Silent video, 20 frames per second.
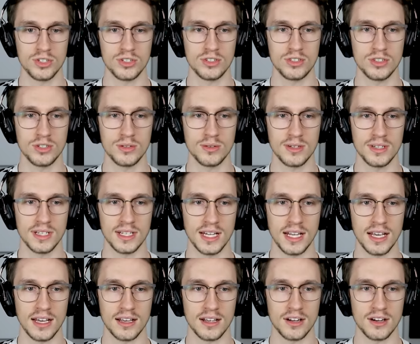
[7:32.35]
you doing
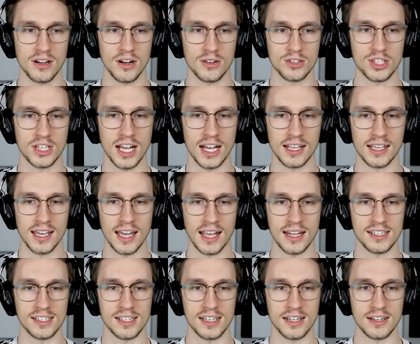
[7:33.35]
there, girl? Oh, she got
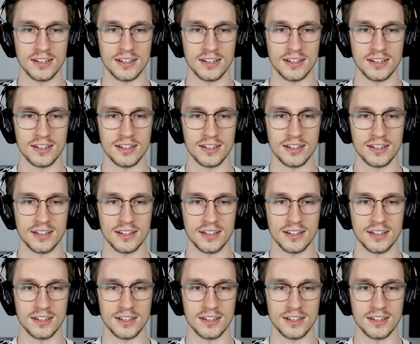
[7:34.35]
gauged